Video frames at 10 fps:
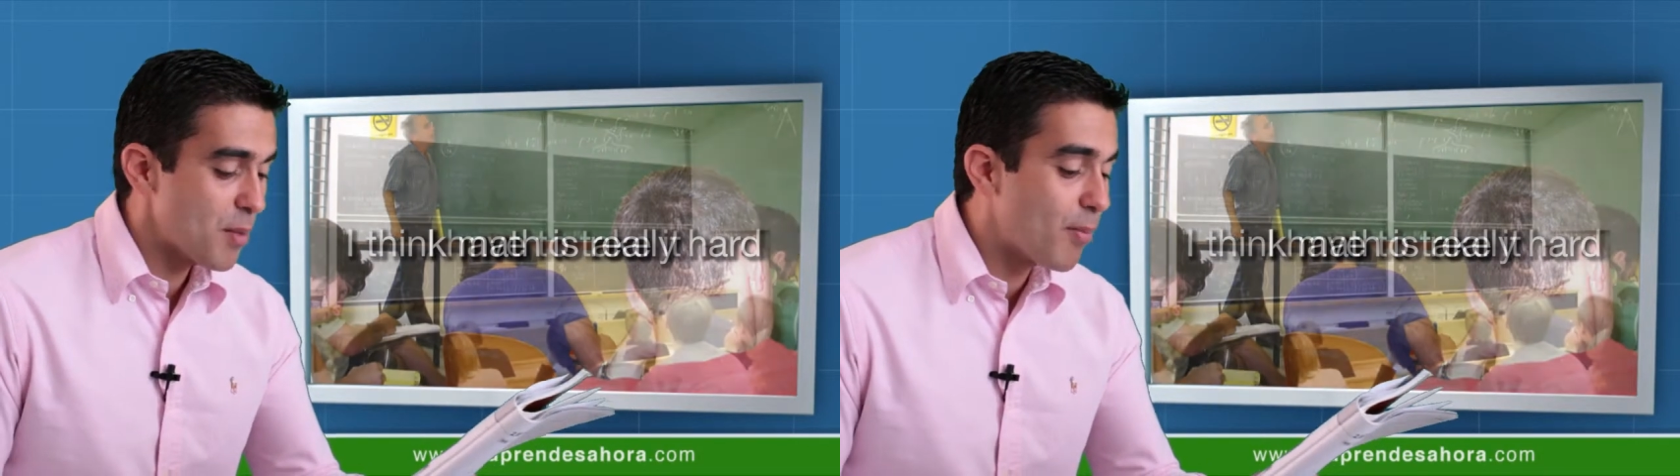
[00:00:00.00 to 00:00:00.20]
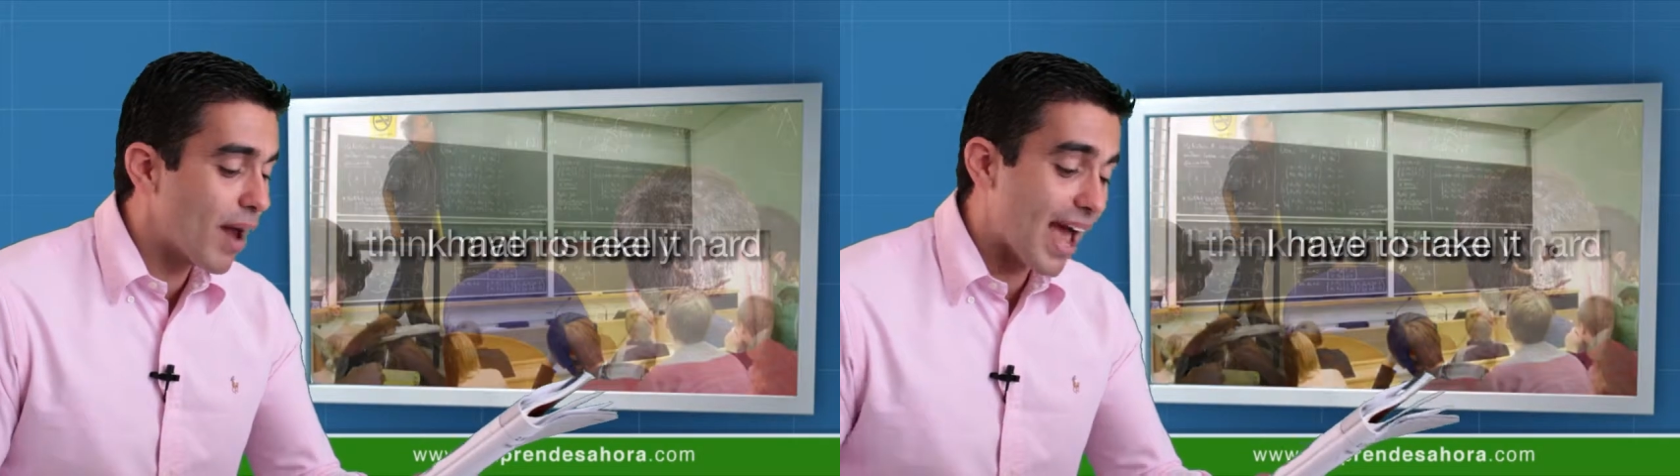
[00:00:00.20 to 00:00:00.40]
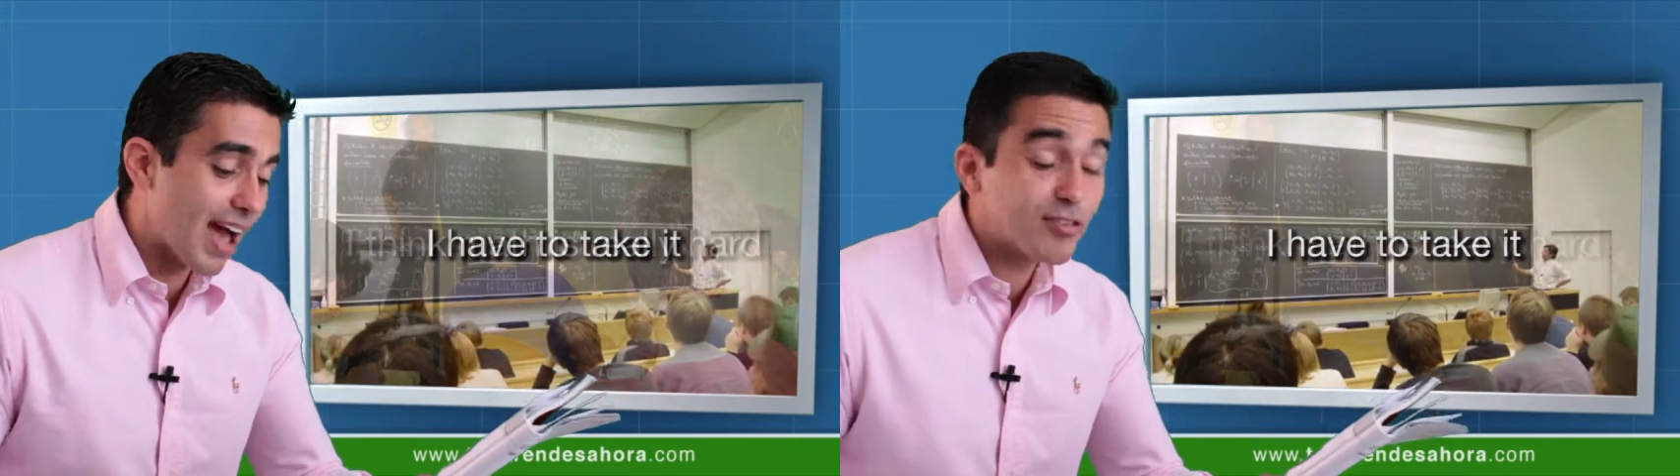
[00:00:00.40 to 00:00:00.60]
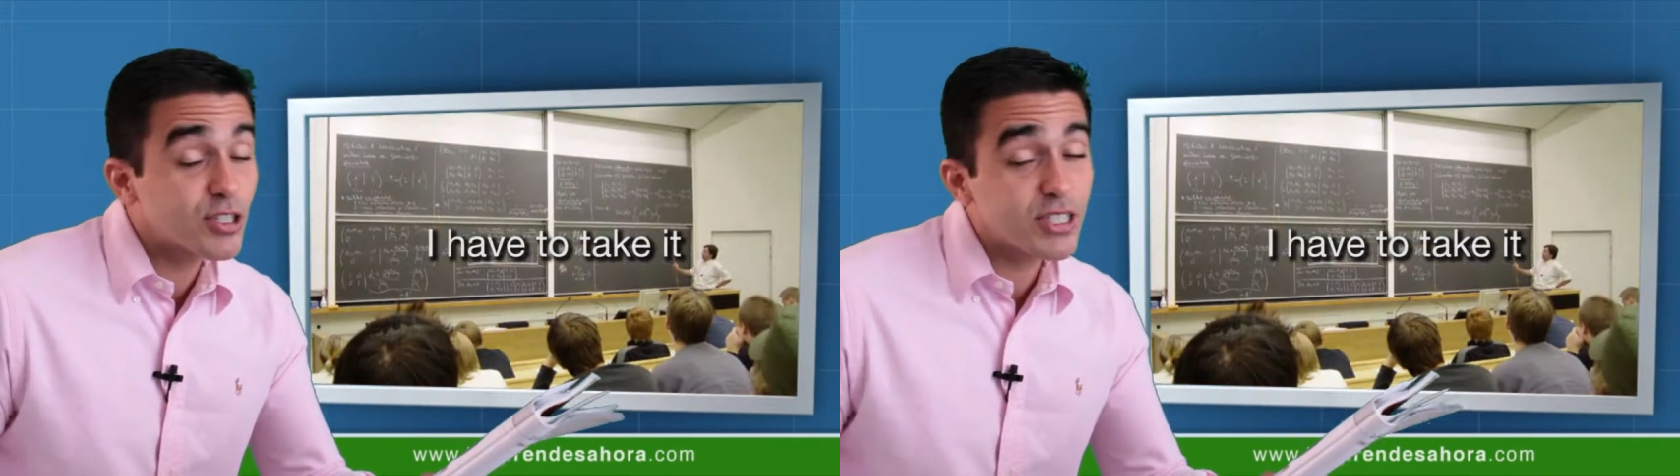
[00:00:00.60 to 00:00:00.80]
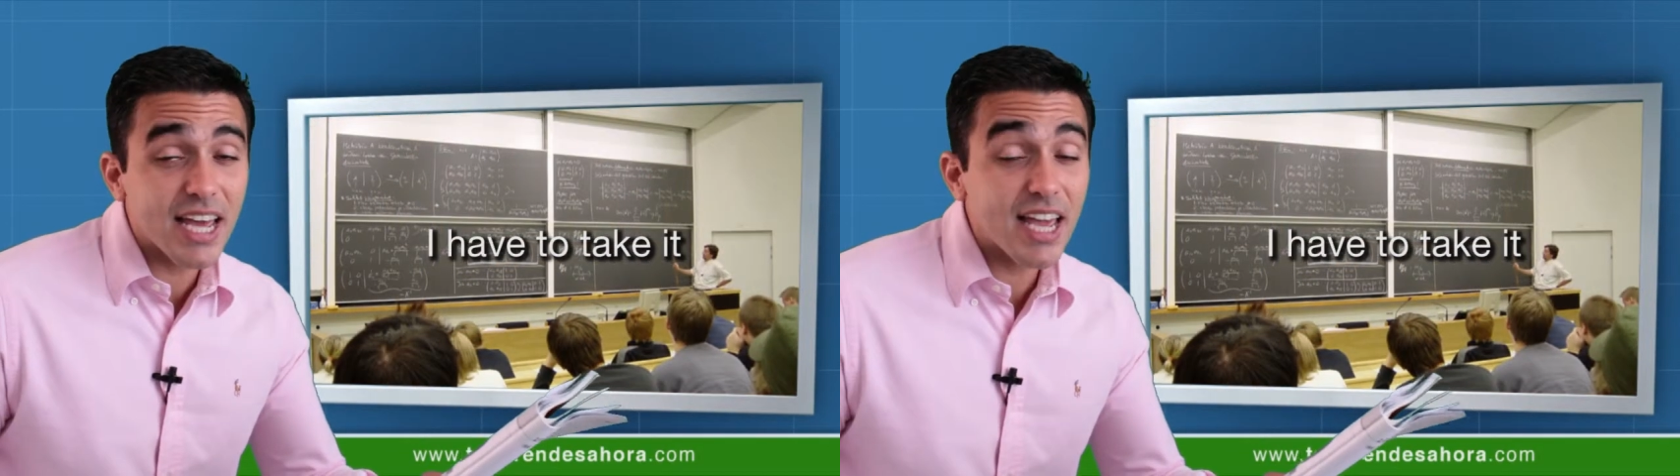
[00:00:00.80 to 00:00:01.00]
but I have
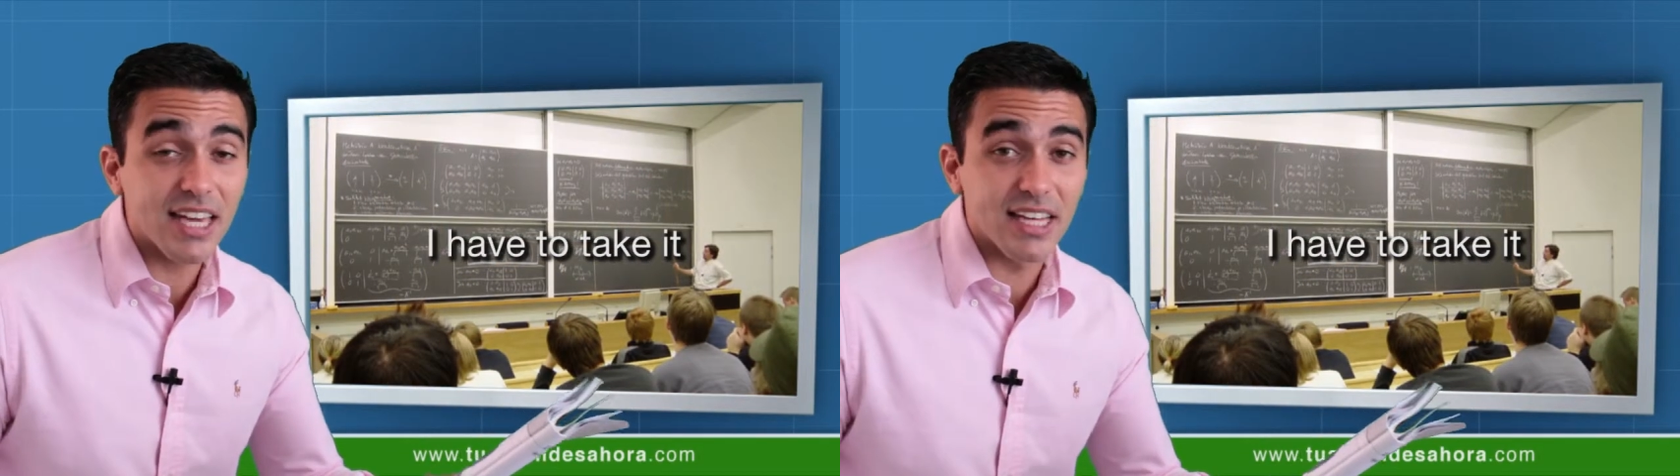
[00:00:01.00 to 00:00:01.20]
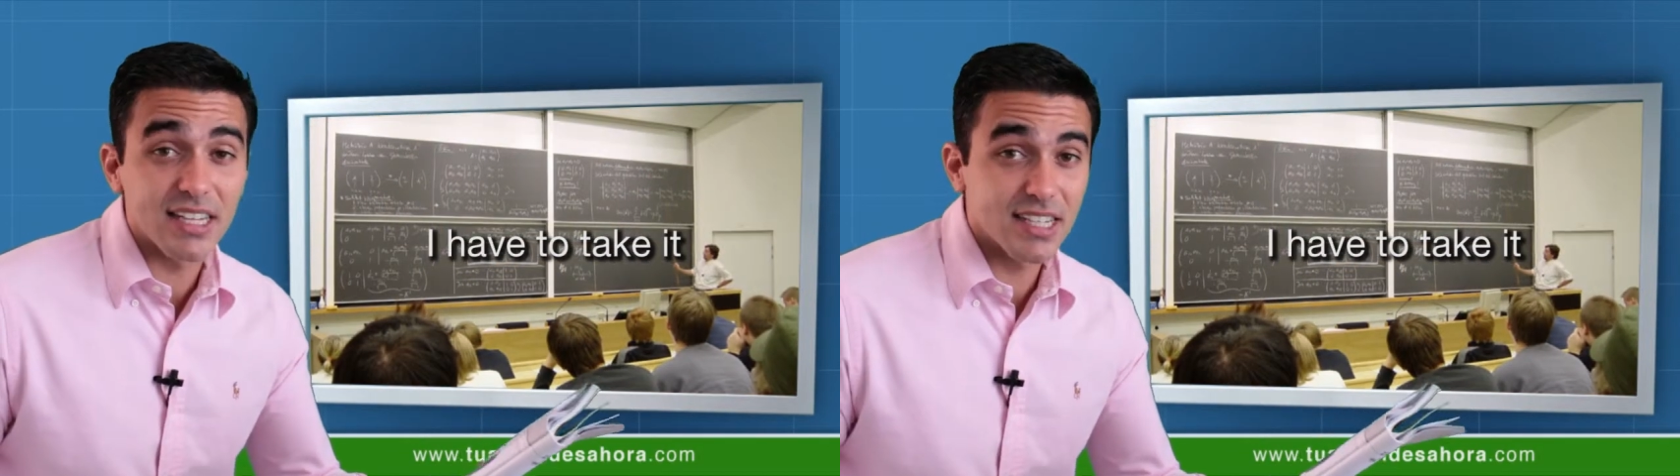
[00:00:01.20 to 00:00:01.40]
to take it.